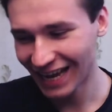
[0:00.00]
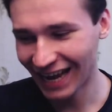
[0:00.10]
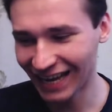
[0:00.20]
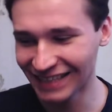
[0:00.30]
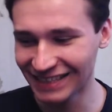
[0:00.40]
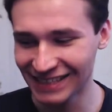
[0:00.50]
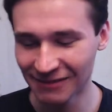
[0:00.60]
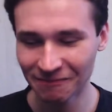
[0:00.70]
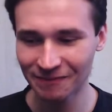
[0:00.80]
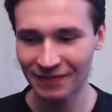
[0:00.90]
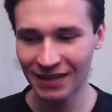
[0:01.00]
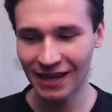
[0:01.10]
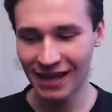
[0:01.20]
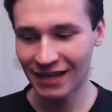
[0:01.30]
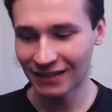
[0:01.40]
And
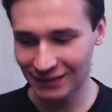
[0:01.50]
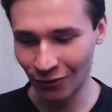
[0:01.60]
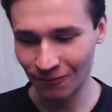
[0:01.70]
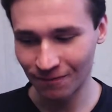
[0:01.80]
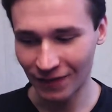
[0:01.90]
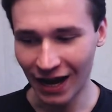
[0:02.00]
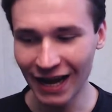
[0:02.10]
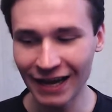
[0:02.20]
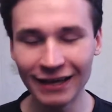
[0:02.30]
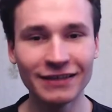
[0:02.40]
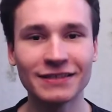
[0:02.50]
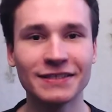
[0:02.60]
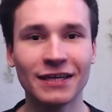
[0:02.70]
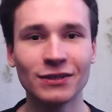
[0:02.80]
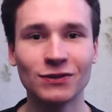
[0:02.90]
so, I
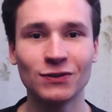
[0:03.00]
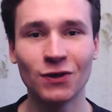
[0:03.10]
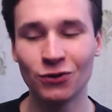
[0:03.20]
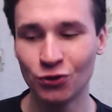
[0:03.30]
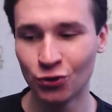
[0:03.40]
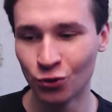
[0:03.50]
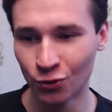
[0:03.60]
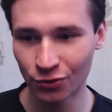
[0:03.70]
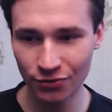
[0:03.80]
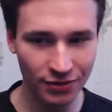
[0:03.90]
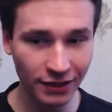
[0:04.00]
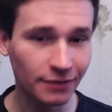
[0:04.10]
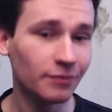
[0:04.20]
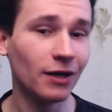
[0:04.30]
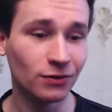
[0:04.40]
started to, to think
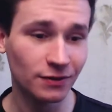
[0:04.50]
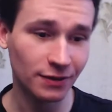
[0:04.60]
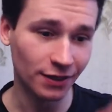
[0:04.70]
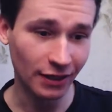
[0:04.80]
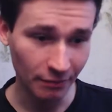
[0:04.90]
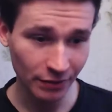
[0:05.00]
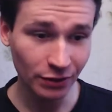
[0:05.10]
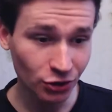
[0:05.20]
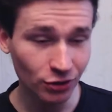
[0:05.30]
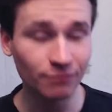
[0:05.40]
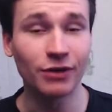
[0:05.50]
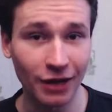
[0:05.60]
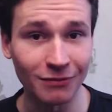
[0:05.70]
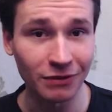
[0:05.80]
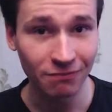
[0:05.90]
about uh,
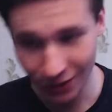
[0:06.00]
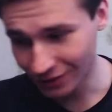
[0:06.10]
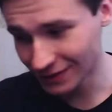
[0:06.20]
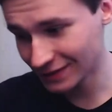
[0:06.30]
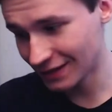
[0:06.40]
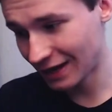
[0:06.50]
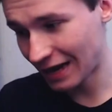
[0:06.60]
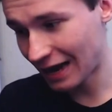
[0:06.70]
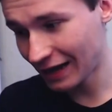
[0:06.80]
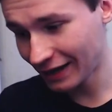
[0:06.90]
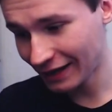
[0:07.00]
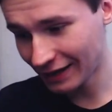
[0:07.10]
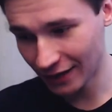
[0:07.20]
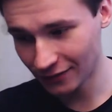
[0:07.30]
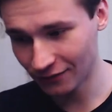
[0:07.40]
programming because uh, I
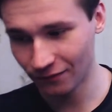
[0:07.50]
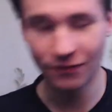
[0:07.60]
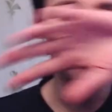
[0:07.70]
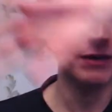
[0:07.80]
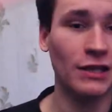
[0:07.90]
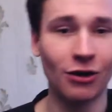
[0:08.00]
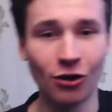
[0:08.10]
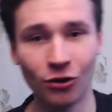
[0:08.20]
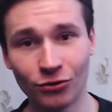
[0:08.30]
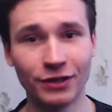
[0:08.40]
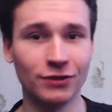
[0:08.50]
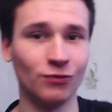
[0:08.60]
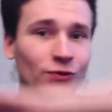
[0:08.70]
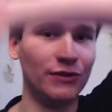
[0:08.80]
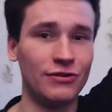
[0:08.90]
kind of familiar already
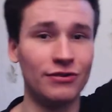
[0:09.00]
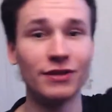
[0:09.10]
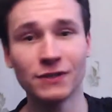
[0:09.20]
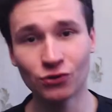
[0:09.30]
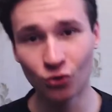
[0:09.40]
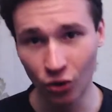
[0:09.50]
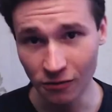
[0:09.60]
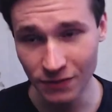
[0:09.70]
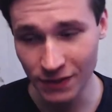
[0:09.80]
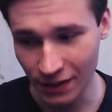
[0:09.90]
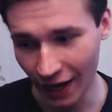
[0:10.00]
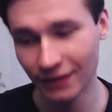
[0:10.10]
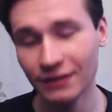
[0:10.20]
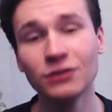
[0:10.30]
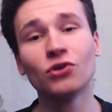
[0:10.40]
with the storms
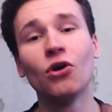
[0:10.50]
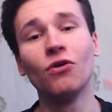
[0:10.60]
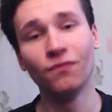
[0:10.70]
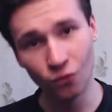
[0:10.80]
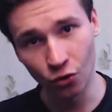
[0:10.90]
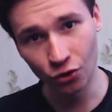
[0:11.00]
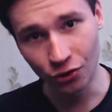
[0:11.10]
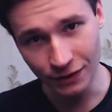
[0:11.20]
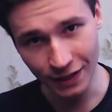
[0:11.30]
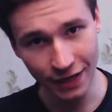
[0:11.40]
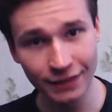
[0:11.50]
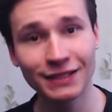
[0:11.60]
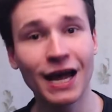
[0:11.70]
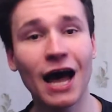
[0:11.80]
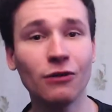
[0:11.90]
and need to go forward and
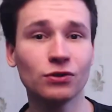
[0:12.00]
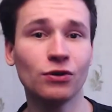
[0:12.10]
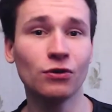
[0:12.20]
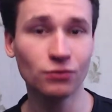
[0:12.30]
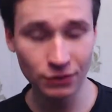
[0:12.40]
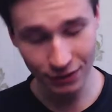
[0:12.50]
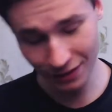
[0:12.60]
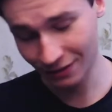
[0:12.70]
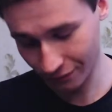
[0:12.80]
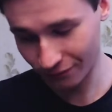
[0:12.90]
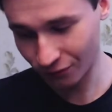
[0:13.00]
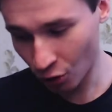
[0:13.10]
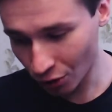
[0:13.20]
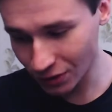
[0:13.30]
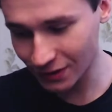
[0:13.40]
how to go uh,
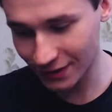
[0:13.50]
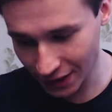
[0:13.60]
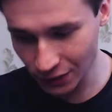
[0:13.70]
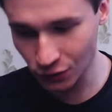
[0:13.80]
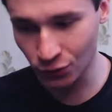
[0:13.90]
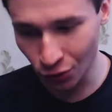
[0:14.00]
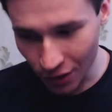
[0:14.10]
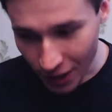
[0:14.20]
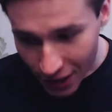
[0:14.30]
forward need to